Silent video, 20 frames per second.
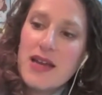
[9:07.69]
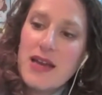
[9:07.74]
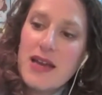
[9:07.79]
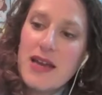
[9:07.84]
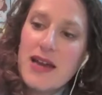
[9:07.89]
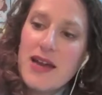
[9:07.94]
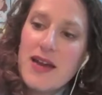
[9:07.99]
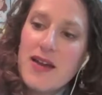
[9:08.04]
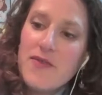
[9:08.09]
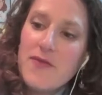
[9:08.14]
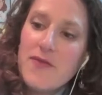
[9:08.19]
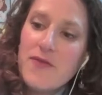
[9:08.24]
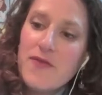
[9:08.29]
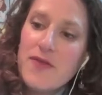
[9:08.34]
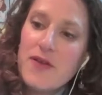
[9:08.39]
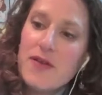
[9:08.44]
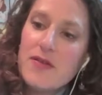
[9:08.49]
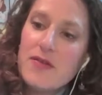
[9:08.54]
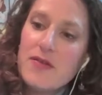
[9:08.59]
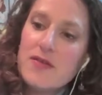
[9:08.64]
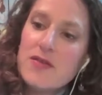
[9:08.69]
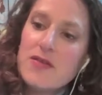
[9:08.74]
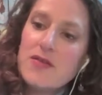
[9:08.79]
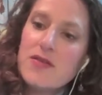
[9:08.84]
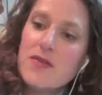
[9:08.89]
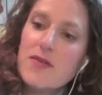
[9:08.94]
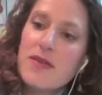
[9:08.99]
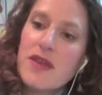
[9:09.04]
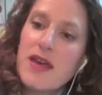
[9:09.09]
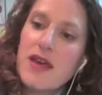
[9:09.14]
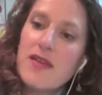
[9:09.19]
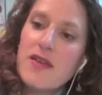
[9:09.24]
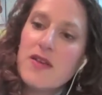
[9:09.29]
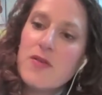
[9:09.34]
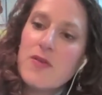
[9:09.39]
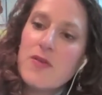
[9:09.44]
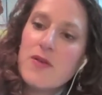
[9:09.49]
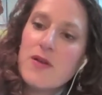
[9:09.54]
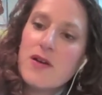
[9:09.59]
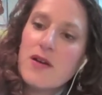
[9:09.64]
half so that
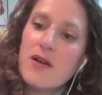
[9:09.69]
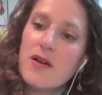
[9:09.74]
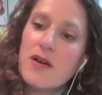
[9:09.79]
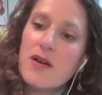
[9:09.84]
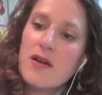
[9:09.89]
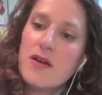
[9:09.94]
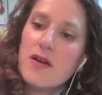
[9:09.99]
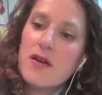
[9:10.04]
the